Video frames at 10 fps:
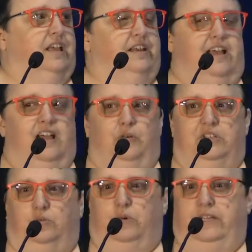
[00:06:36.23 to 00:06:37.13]
And now,
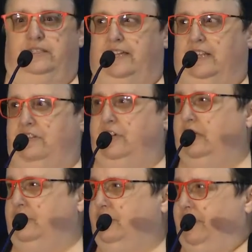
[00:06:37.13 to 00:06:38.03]
as a white settler, I
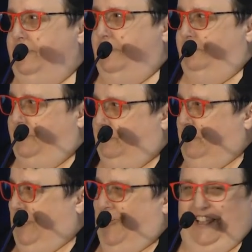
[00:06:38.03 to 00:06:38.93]
look around the
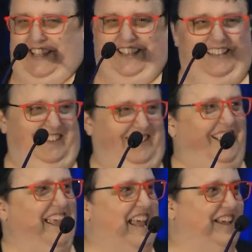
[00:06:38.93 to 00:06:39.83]
room,
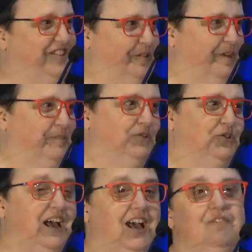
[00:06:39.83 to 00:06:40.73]
and to the people
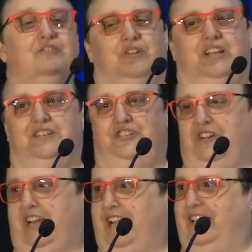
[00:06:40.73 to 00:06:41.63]
who haven't raised
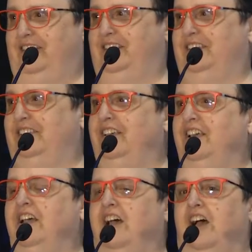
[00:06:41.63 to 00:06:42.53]
your hands,
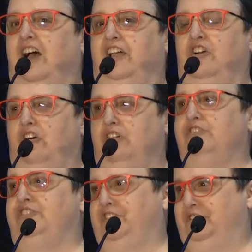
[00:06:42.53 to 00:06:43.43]
I call
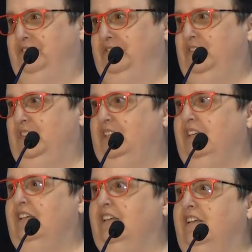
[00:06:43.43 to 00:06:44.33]
to you
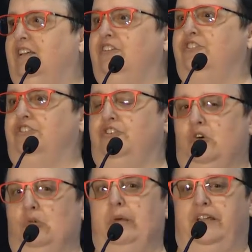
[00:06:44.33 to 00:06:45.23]
to
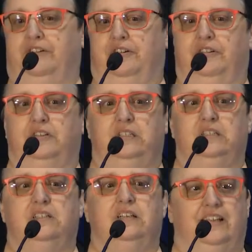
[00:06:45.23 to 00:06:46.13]
know better
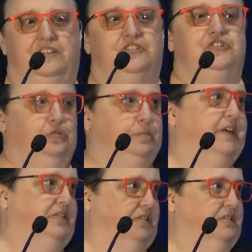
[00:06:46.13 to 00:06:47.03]
and to do
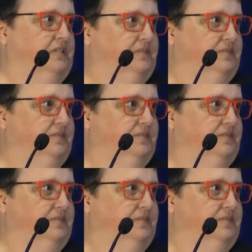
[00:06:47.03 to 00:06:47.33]
better.